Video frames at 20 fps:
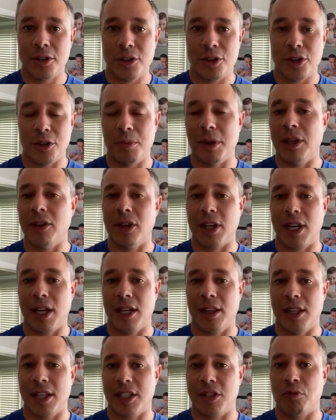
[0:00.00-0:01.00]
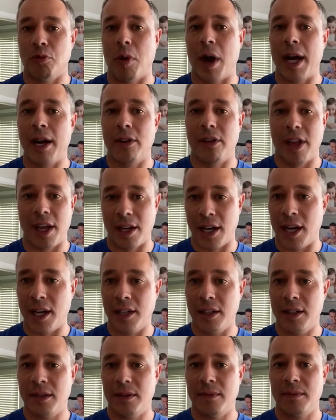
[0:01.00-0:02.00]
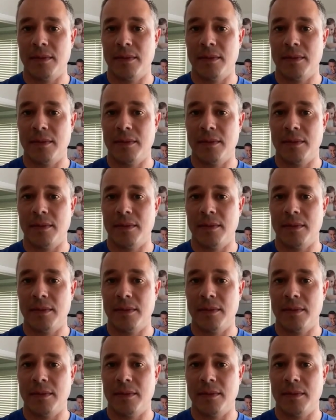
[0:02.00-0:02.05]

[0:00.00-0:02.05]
should be looking at this. Why are they not?